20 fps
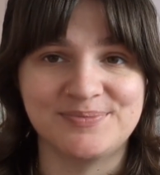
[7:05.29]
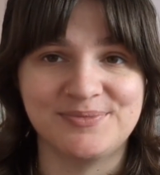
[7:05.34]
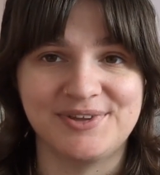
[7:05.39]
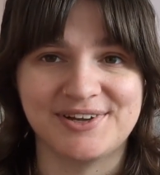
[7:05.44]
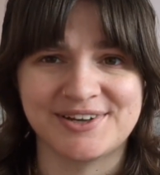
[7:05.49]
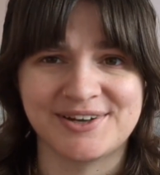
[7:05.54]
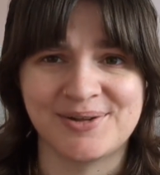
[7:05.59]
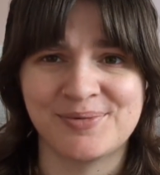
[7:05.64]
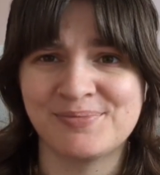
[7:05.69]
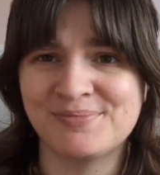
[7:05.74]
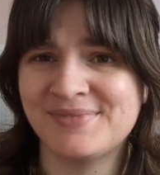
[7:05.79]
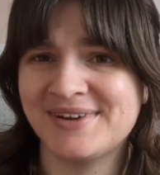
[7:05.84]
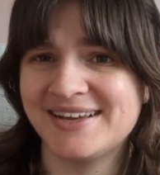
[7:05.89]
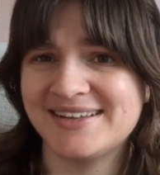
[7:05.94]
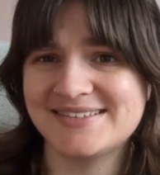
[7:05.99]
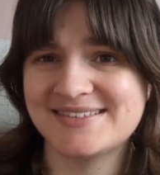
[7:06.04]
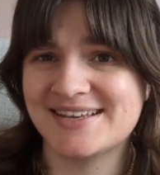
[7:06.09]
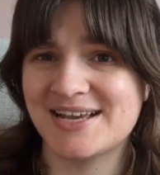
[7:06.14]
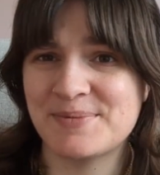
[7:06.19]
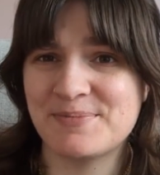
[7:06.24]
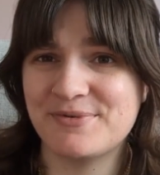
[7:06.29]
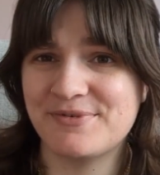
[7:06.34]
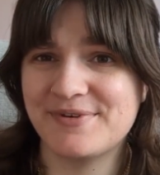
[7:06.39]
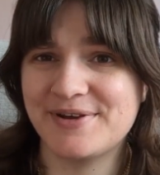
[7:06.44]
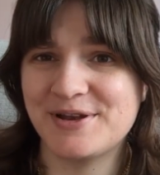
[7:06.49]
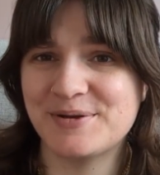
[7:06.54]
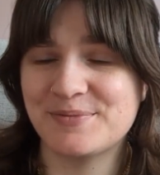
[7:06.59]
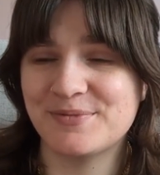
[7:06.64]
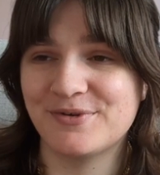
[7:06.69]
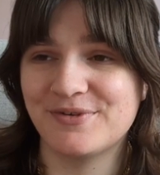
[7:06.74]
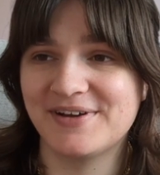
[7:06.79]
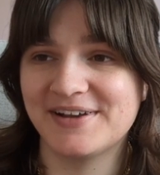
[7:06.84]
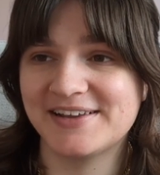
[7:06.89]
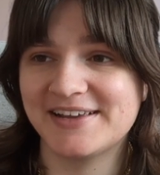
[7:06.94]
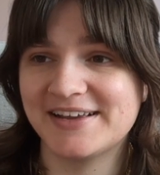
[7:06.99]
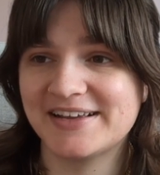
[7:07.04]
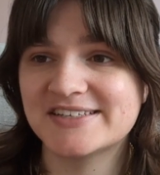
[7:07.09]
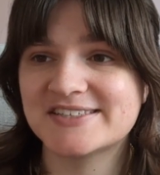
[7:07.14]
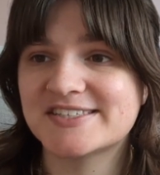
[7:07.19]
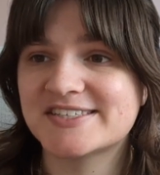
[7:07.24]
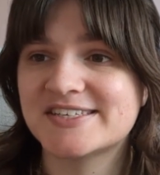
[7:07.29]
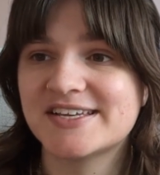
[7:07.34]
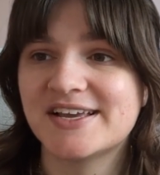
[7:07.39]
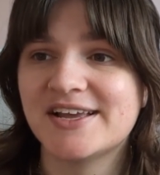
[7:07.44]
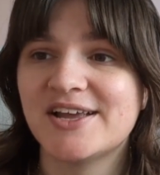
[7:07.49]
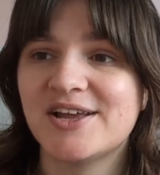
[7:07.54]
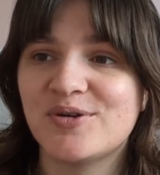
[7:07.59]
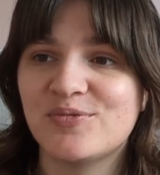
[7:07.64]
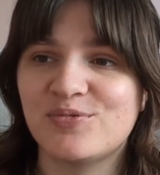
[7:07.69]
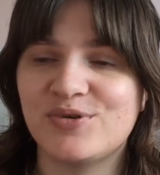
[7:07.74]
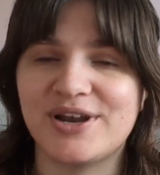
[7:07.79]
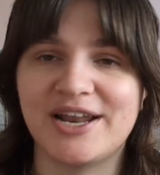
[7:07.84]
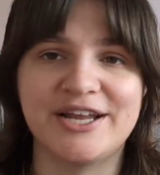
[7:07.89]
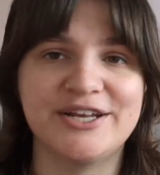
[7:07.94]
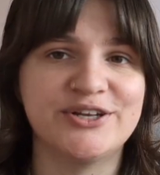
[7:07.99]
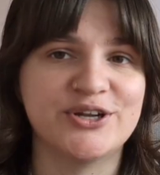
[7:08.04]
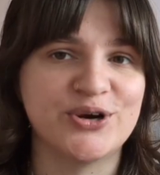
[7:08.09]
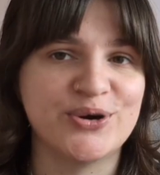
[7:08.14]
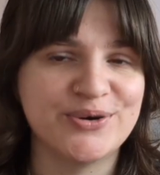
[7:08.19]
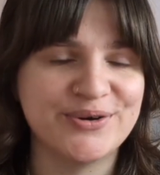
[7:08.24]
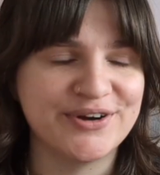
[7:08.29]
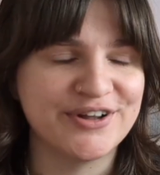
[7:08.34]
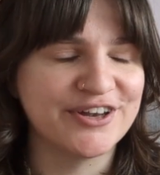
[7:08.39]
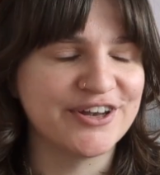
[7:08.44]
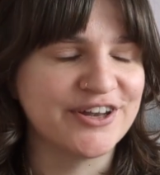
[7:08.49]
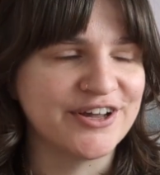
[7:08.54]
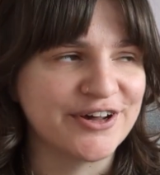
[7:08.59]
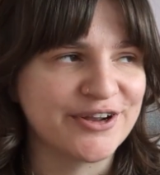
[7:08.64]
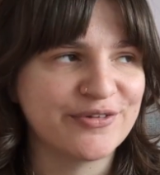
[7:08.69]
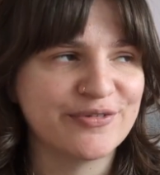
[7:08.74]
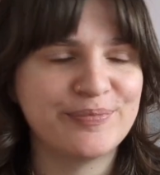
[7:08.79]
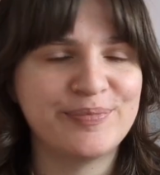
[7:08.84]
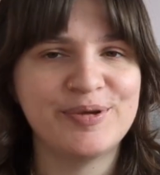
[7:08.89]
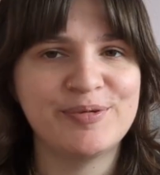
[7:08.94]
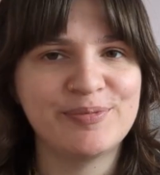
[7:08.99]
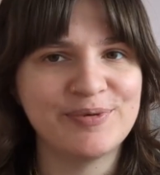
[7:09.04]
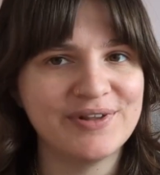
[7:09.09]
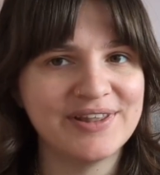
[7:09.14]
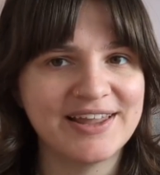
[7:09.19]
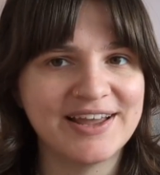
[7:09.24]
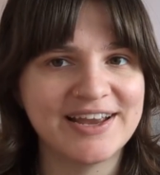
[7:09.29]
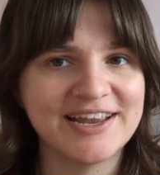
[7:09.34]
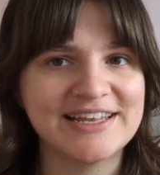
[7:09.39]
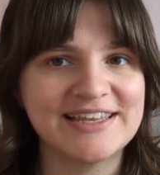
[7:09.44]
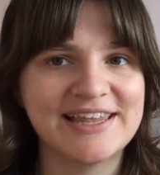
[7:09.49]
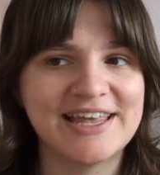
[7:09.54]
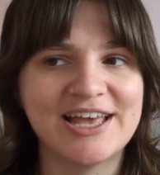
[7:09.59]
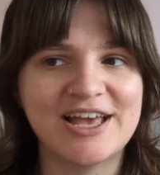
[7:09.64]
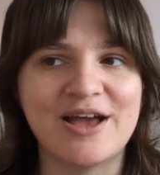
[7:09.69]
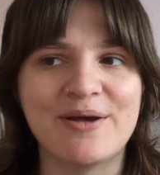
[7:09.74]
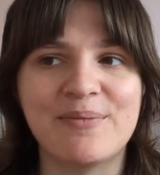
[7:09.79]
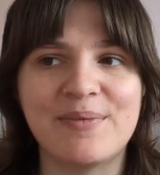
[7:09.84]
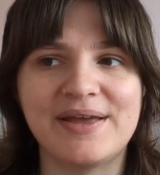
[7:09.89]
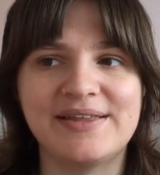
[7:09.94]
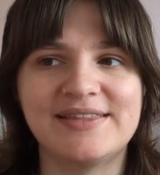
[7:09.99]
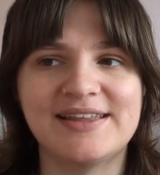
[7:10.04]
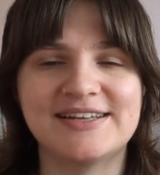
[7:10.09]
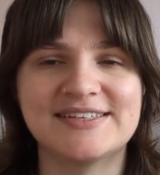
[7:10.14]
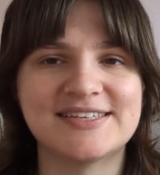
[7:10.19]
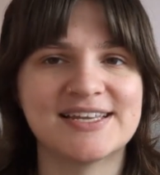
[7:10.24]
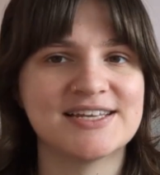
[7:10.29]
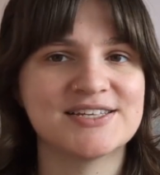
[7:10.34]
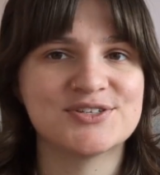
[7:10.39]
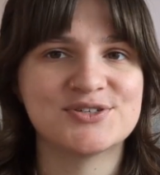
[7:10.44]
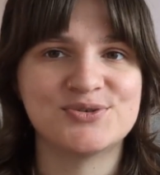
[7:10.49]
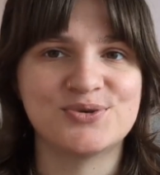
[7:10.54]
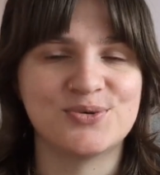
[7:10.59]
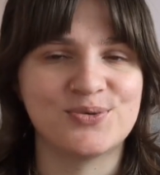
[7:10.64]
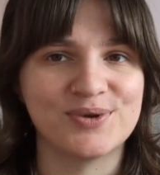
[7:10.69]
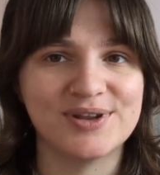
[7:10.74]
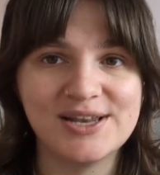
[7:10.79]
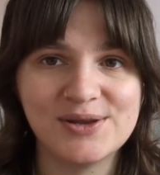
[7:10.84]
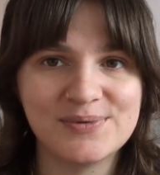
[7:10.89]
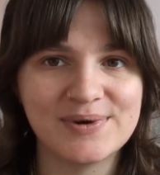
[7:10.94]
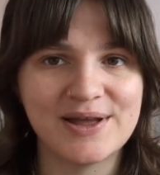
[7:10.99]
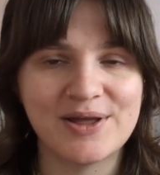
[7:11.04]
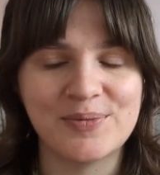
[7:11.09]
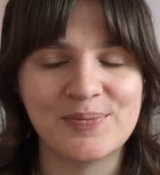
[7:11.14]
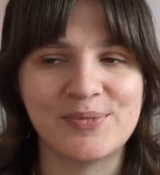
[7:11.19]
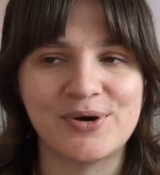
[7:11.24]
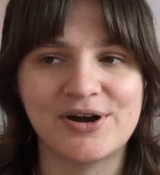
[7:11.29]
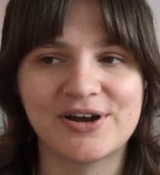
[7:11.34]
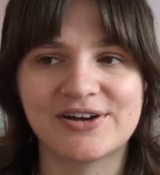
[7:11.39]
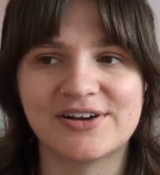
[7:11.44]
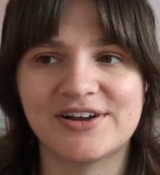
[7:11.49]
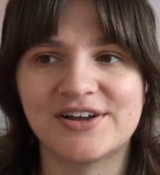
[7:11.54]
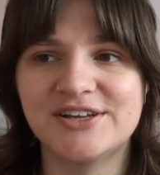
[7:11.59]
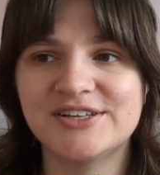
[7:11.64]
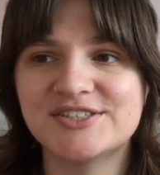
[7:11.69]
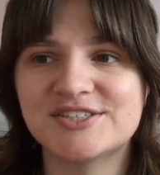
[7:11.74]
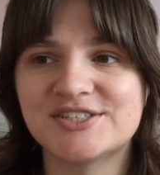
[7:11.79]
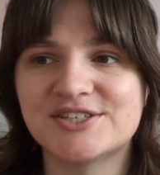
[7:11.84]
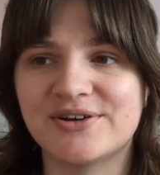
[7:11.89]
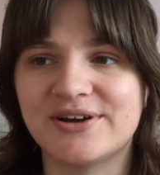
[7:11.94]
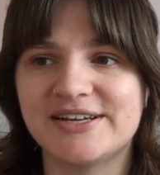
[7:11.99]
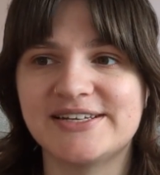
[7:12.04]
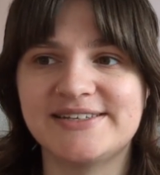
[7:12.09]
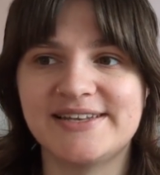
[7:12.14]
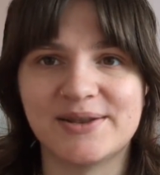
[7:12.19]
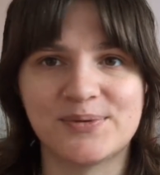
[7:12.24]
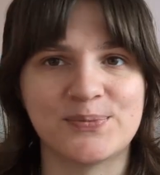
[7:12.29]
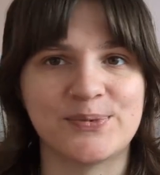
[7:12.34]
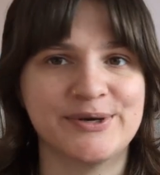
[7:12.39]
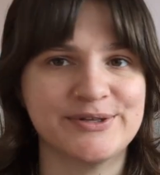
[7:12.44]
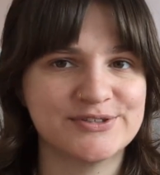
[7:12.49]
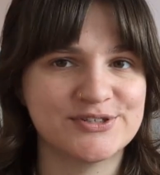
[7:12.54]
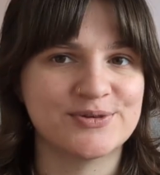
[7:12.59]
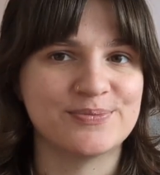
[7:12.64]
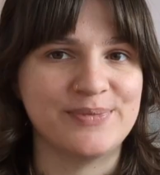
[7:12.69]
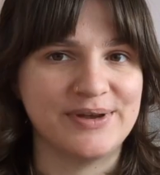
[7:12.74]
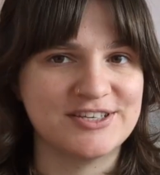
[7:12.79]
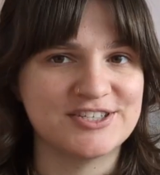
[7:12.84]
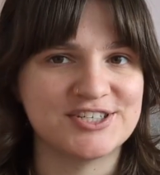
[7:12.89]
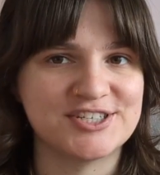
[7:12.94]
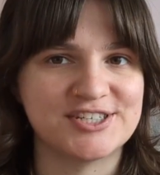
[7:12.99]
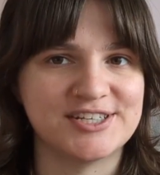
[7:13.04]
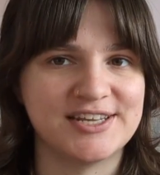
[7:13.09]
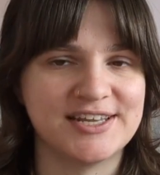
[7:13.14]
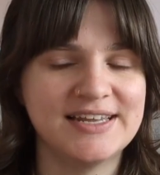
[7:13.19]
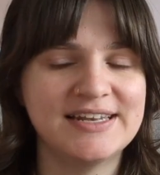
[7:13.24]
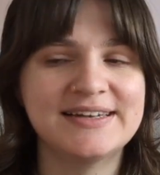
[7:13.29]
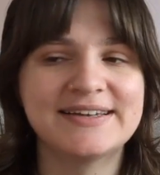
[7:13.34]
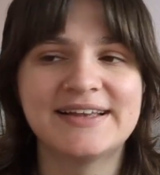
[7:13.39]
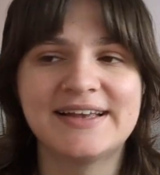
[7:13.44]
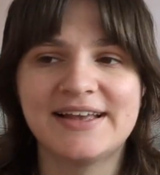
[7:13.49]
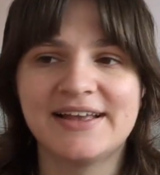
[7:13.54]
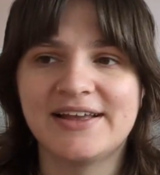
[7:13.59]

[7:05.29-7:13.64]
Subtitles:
They're not my type of animal, I guess. But I know a lot of people like them and they tend to do really well at markets. So I did want to mention it.